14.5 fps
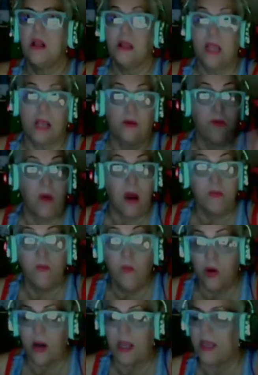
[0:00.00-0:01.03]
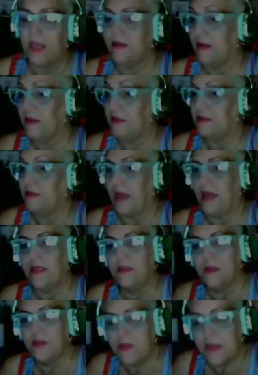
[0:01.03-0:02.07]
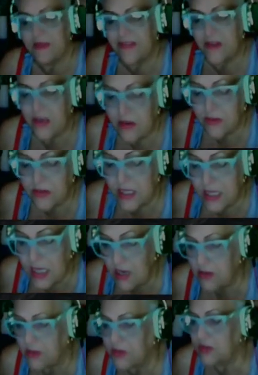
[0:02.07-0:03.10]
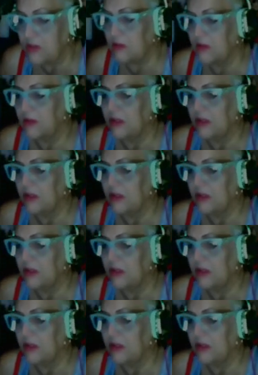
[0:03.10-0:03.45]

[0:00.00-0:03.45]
like Ron Morehead that he's been doing it for years and years.